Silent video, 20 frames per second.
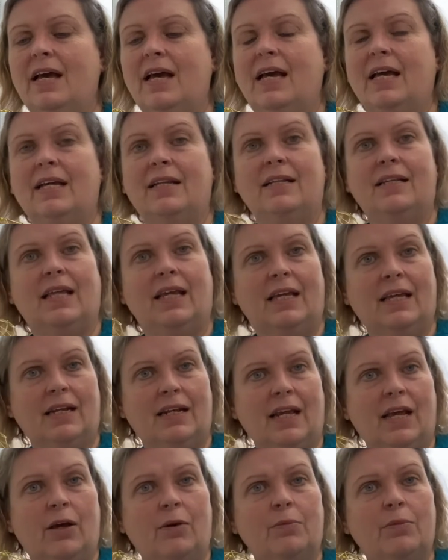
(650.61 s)
and they can
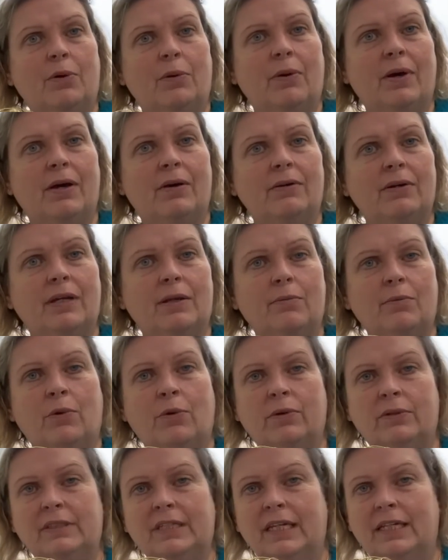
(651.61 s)
help you out in
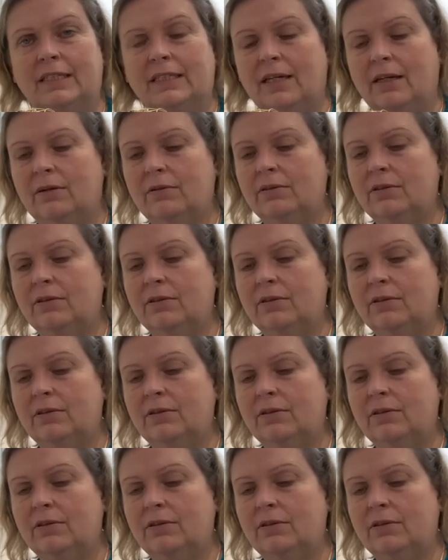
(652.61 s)
more detail